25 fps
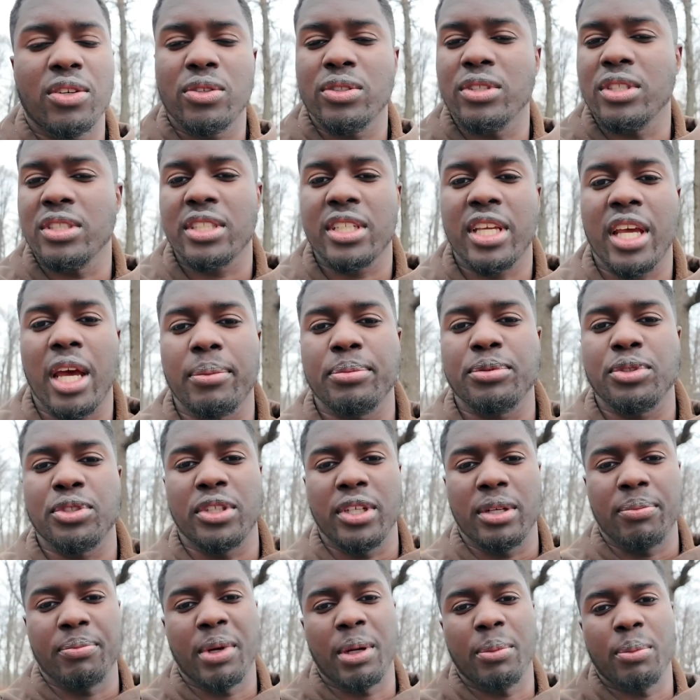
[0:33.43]
or just
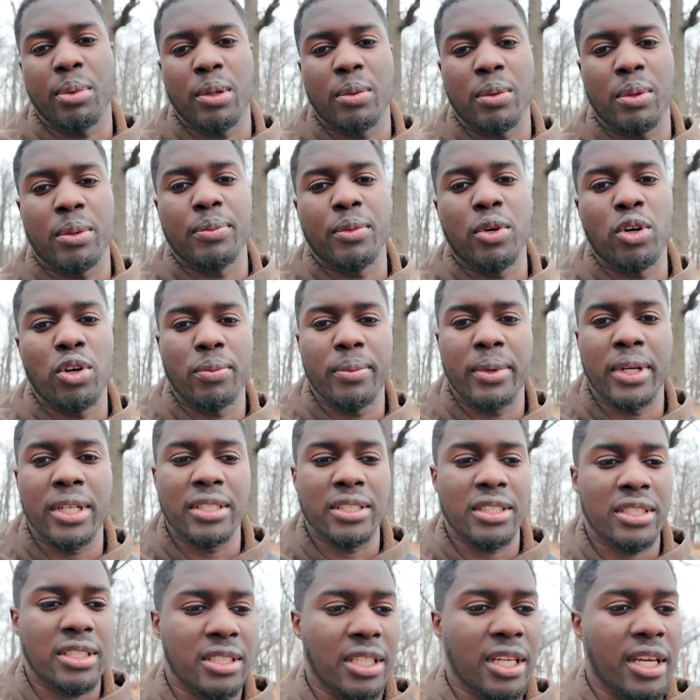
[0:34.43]
capturing memorable
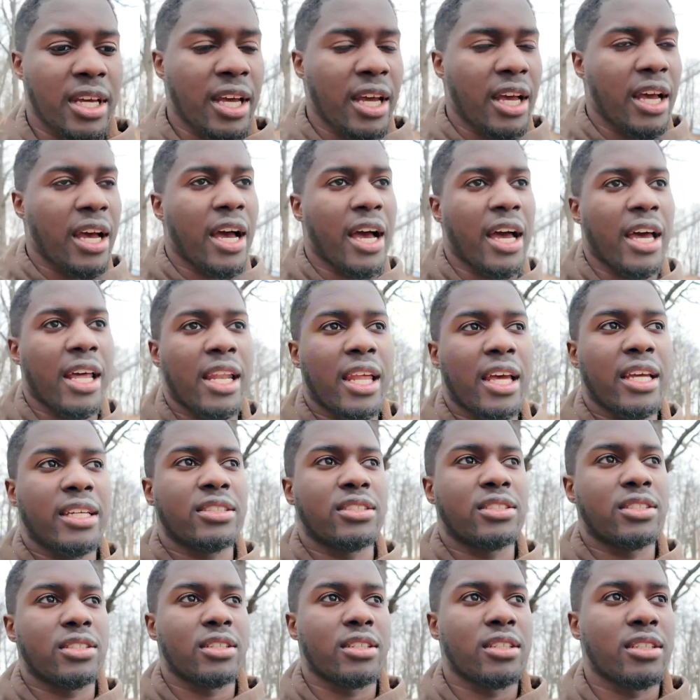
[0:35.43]
moments, I like
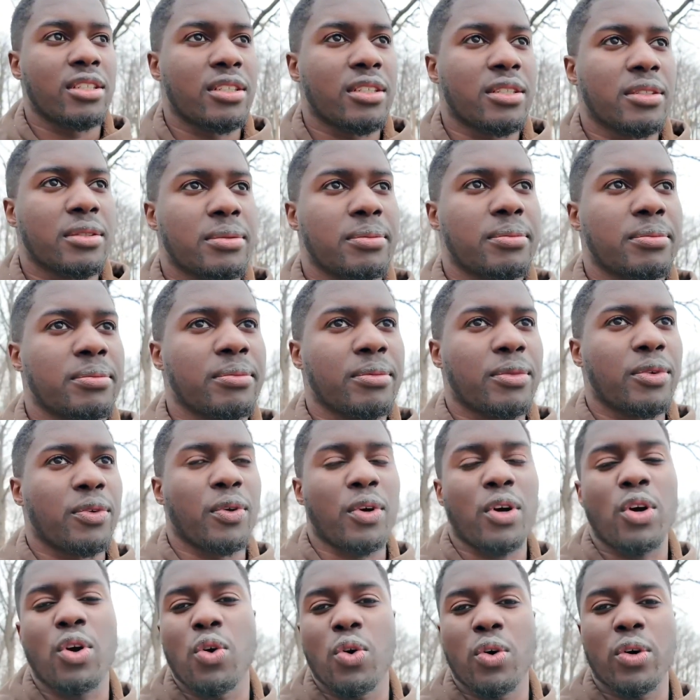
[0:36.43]
to
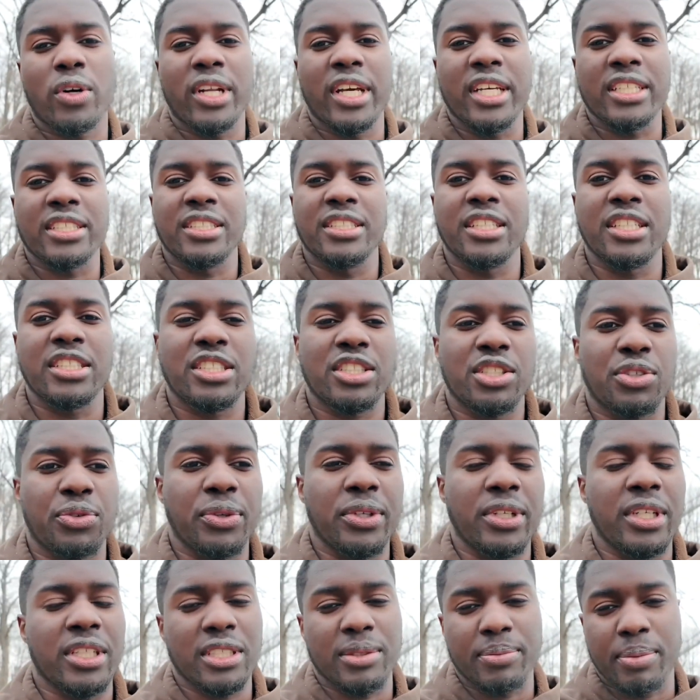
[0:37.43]
record as
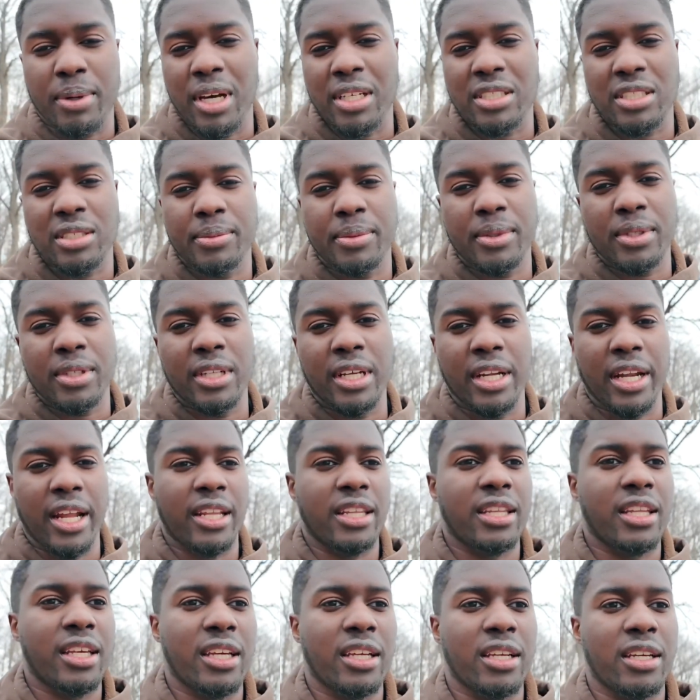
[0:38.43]
discreet as possible, and I
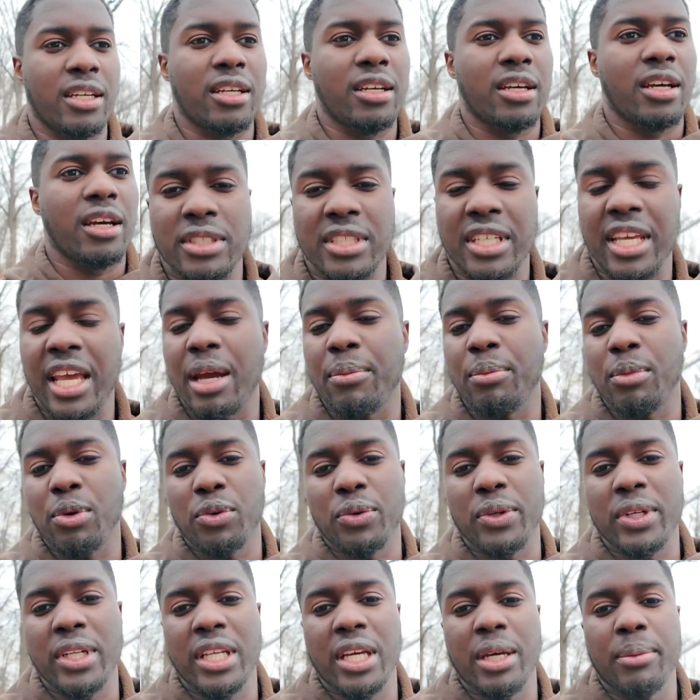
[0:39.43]
think this camera
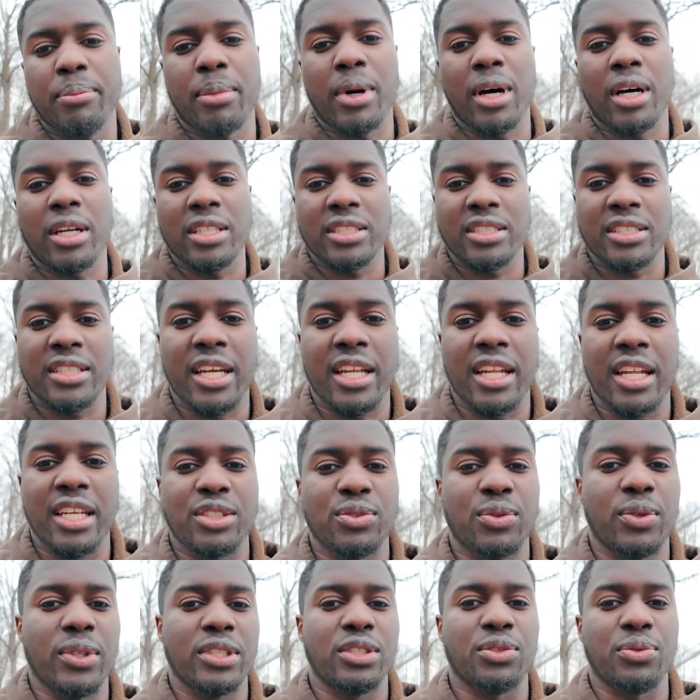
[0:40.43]
really embodies that.
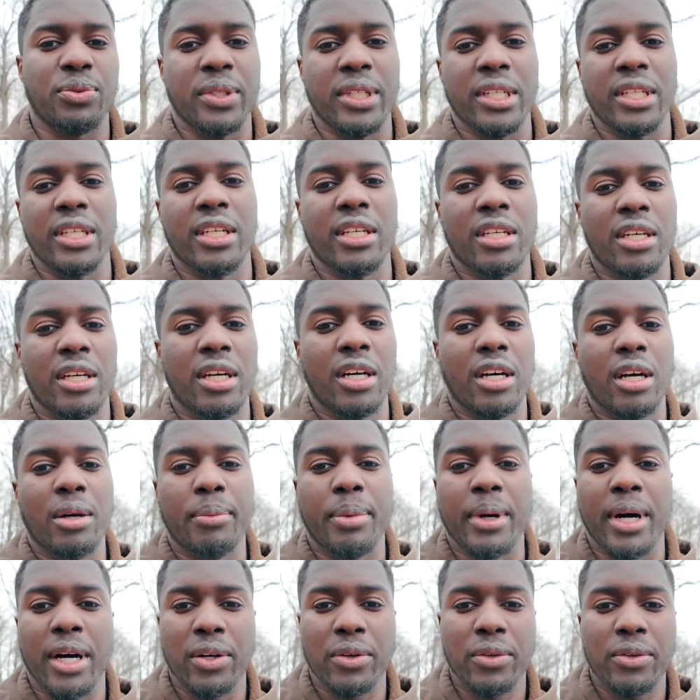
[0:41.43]
That's what it's really
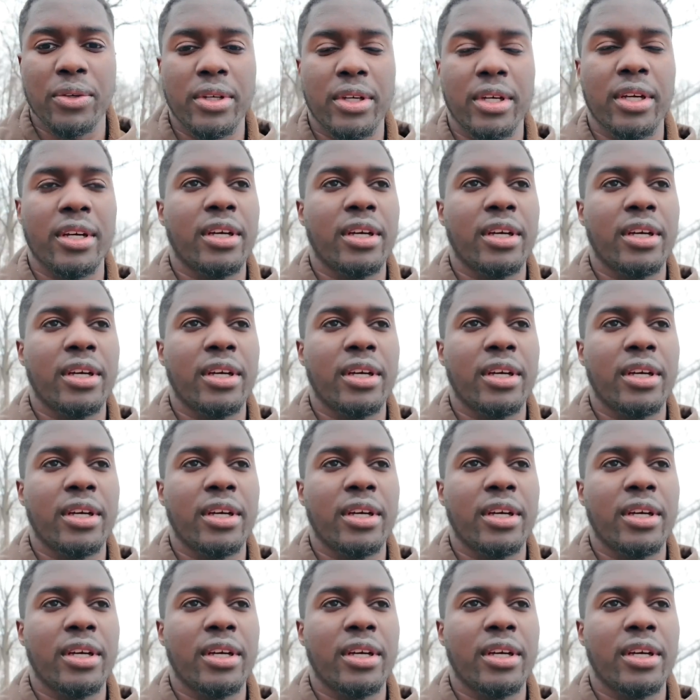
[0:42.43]
about.